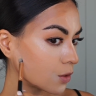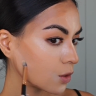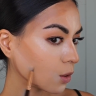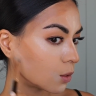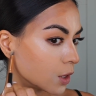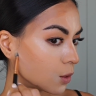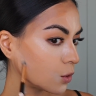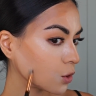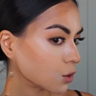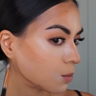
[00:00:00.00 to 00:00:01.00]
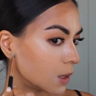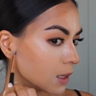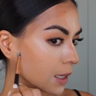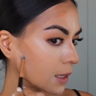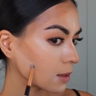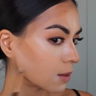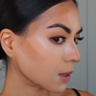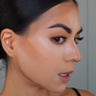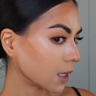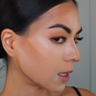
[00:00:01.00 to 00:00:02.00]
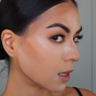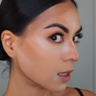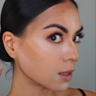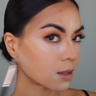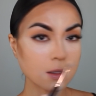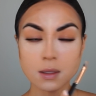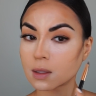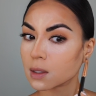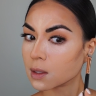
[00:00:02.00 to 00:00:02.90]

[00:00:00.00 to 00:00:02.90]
So it should be like something like this,